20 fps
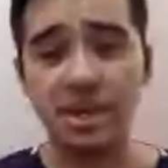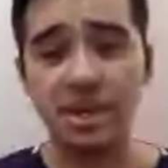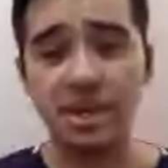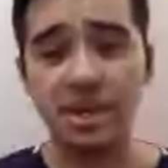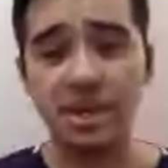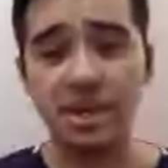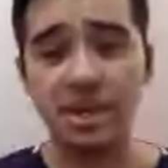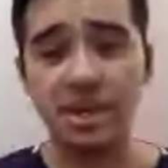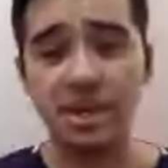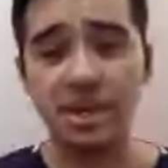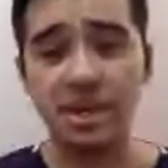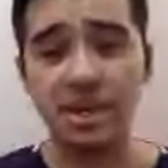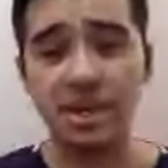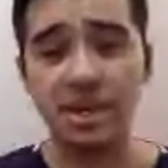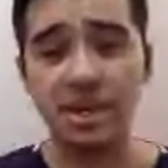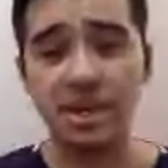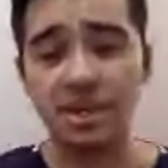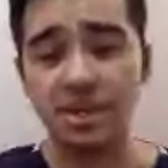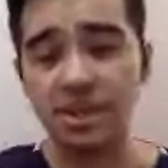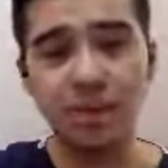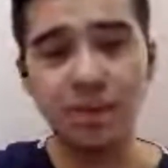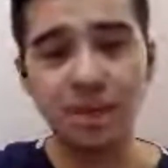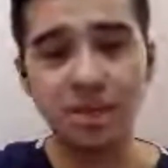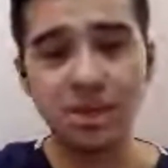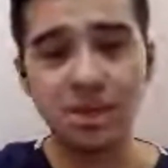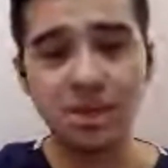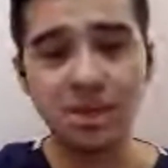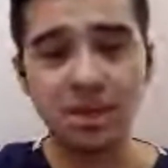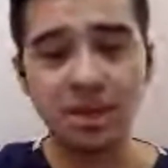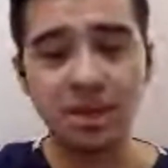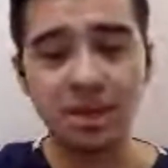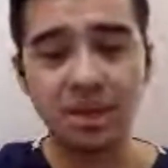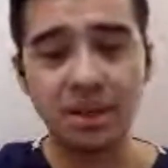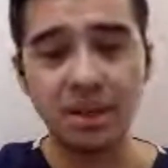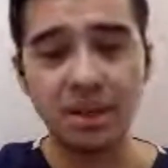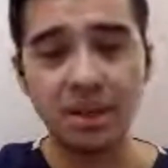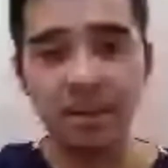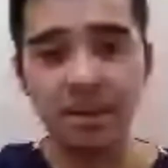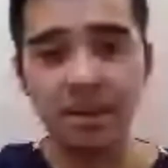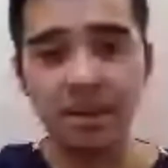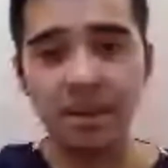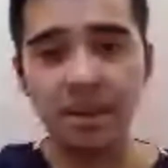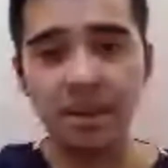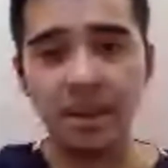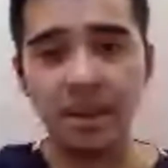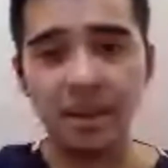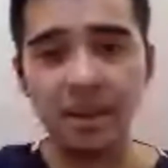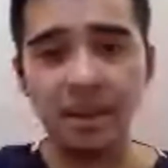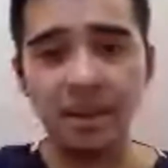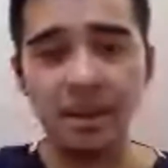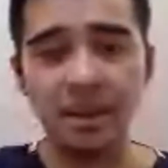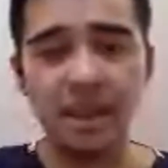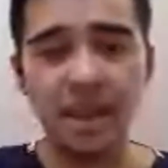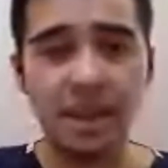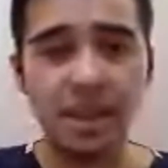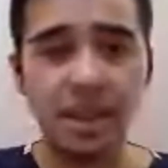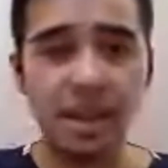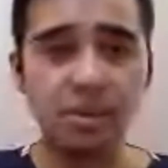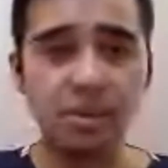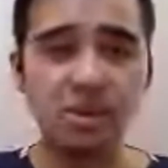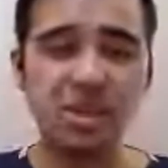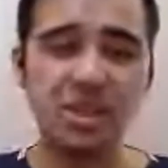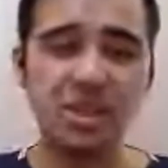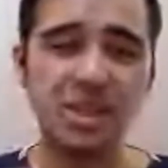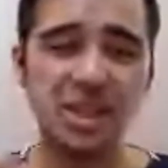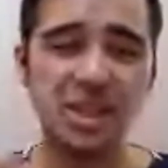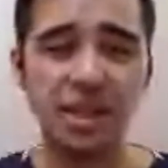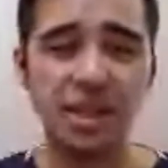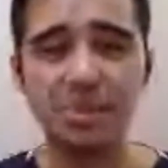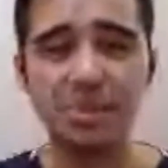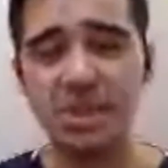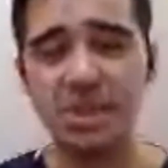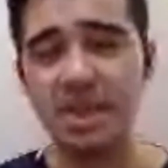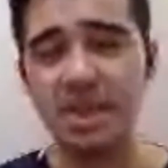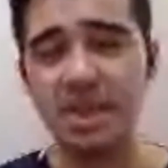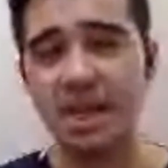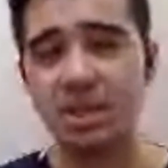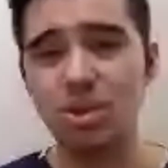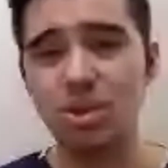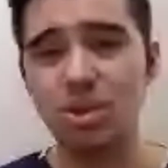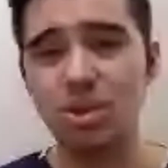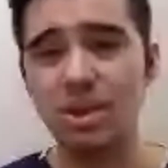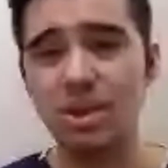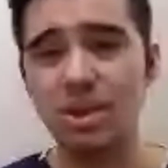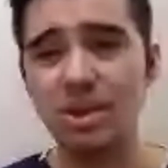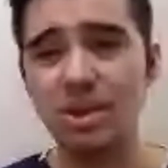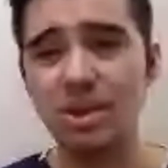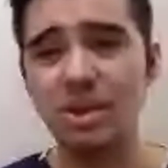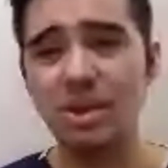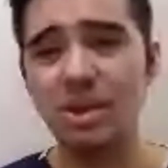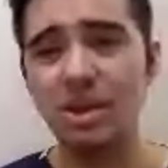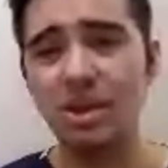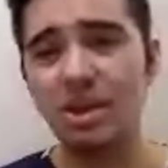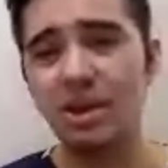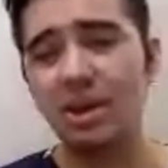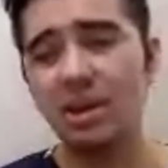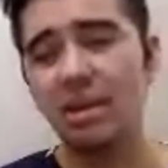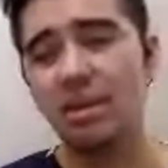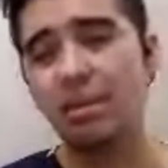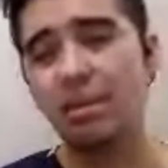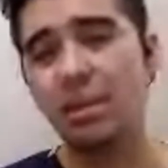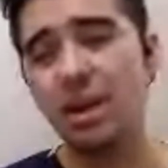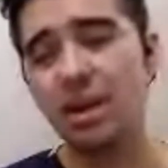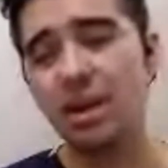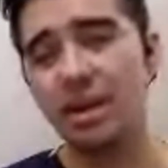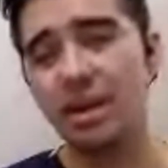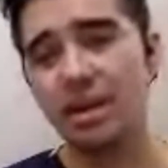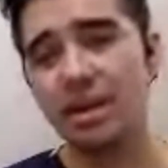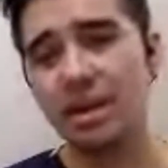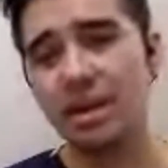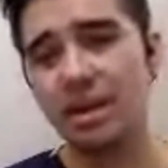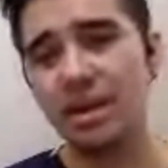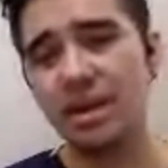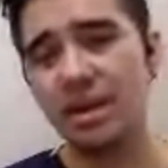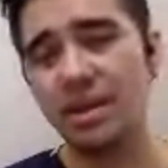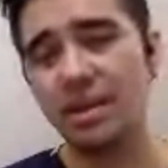And 10,000 steps is actually marketed because there was a pedometer